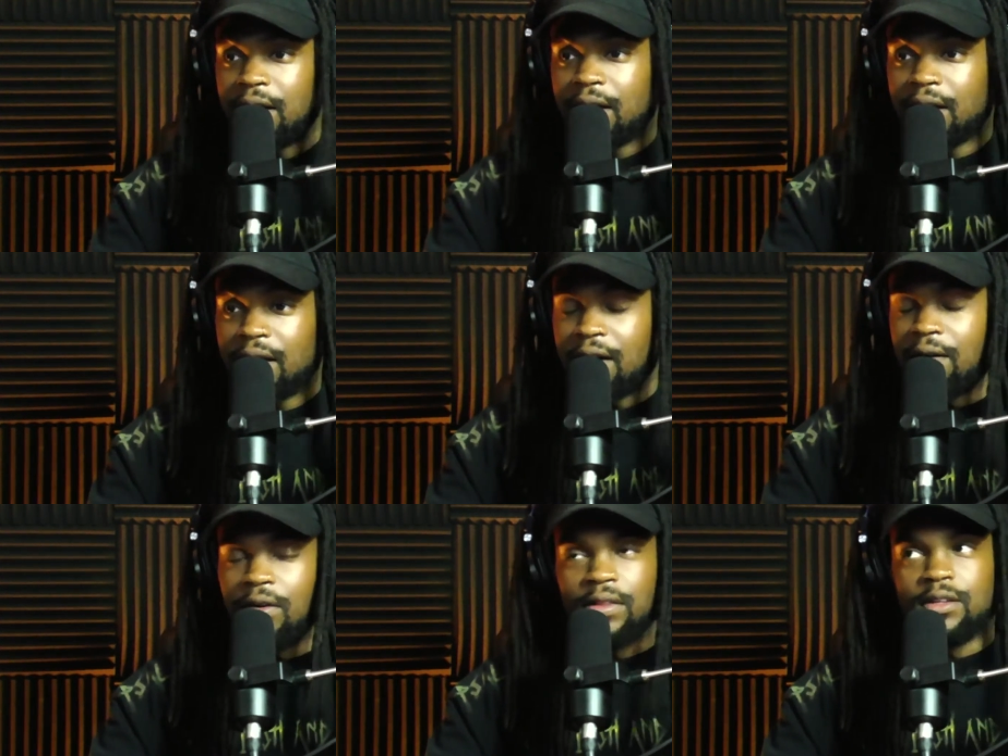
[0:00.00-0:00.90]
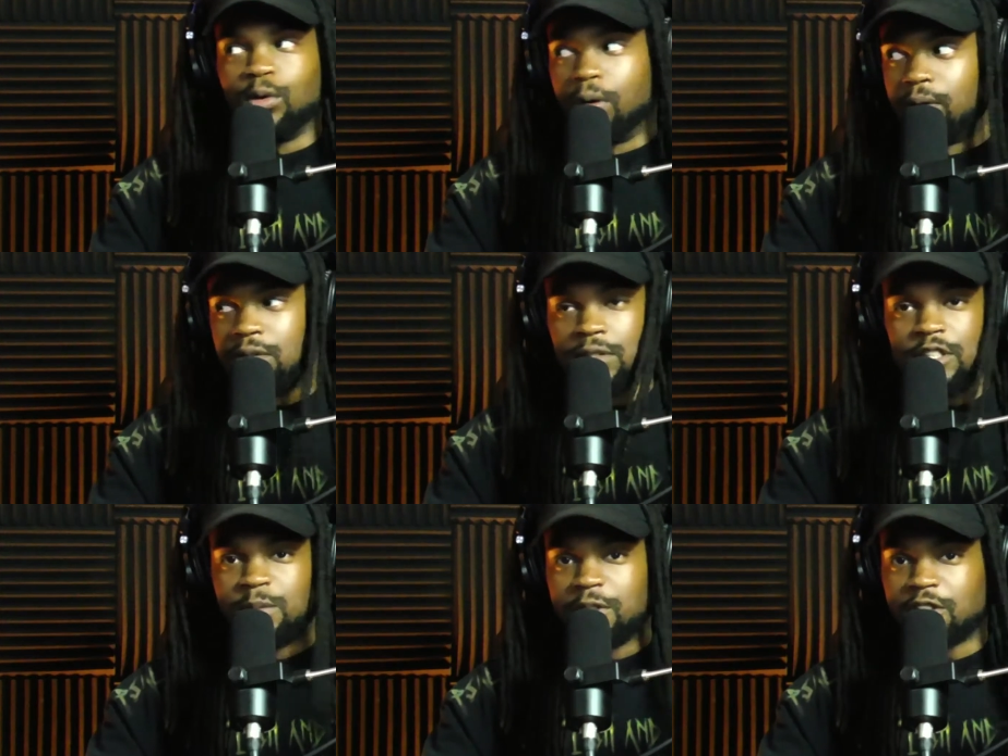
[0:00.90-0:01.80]
Oh, don't get
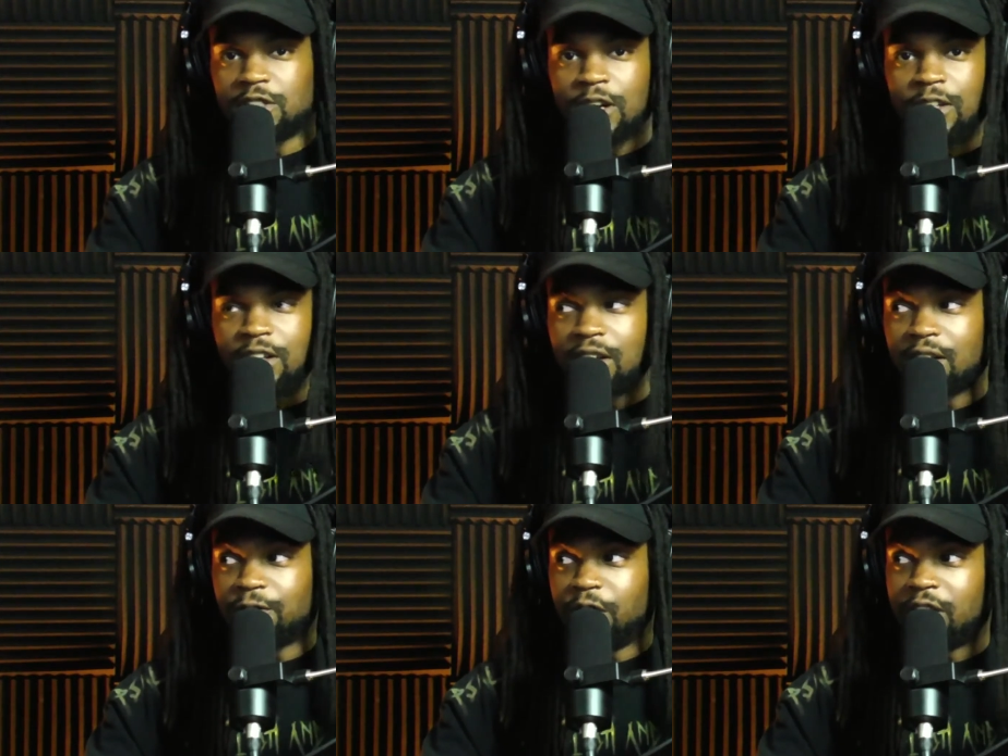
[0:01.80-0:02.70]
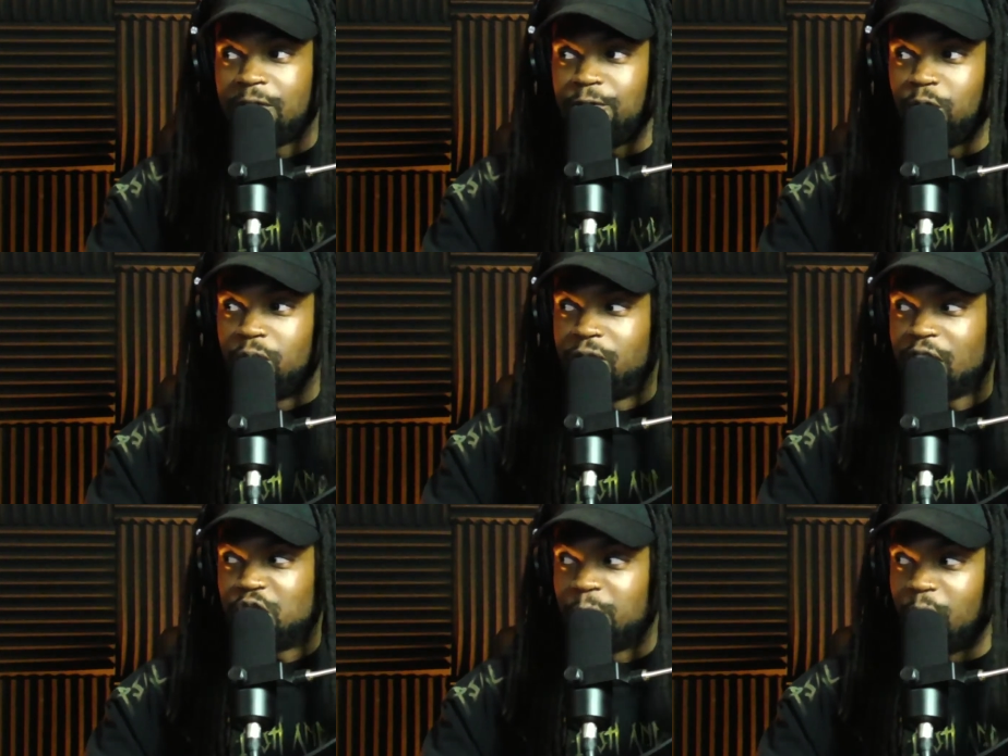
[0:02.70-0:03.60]
me started on the freaking fruit and vegetable water.